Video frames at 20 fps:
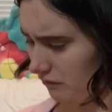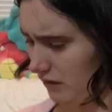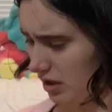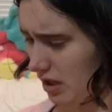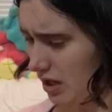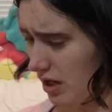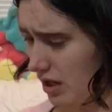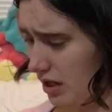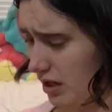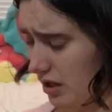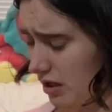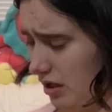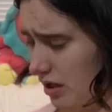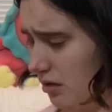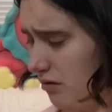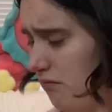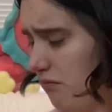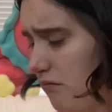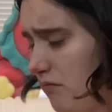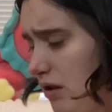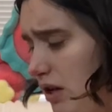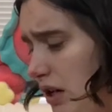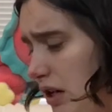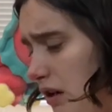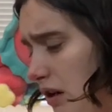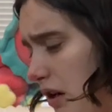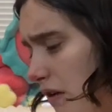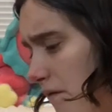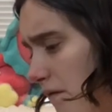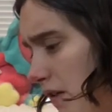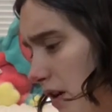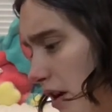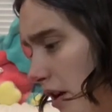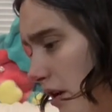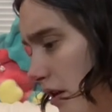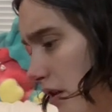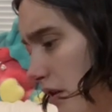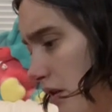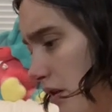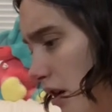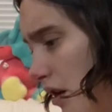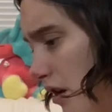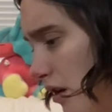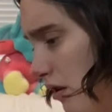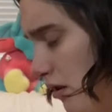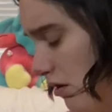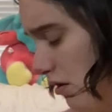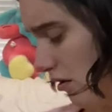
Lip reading: Yeah, I can get feet out of this guy.